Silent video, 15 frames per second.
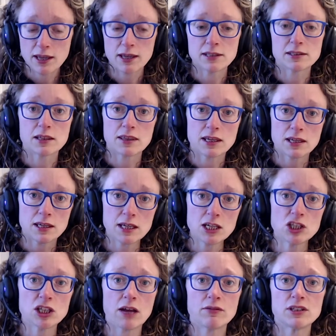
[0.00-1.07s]
is that they
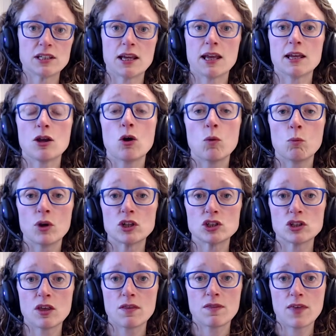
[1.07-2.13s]
each have a day on which
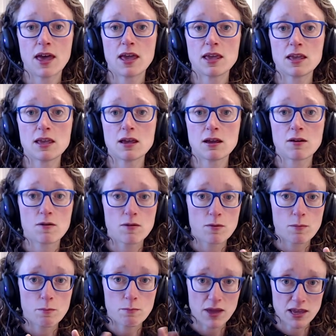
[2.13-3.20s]
they
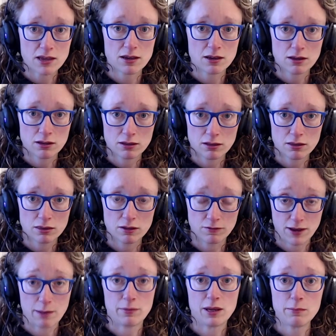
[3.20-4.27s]
make the
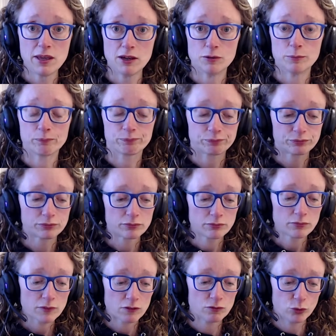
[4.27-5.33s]
family meal
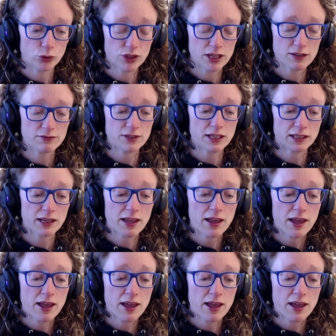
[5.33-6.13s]
for the evening.